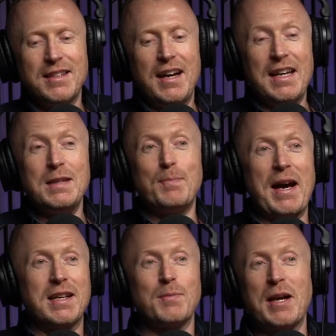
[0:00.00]
And he's
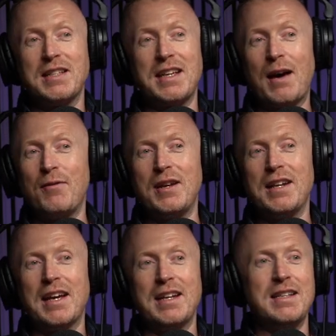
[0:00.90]
back smashing caffeine
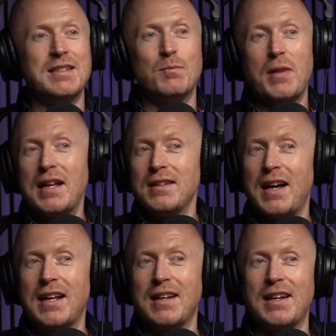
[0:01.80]
again. He hasn't had,
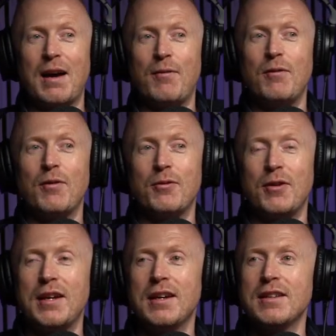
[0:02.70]
no caffeine for three
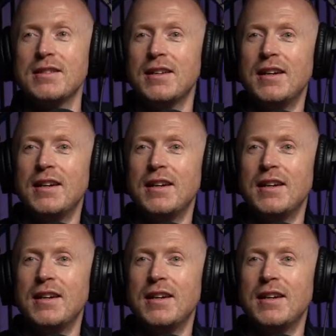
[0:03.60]
years,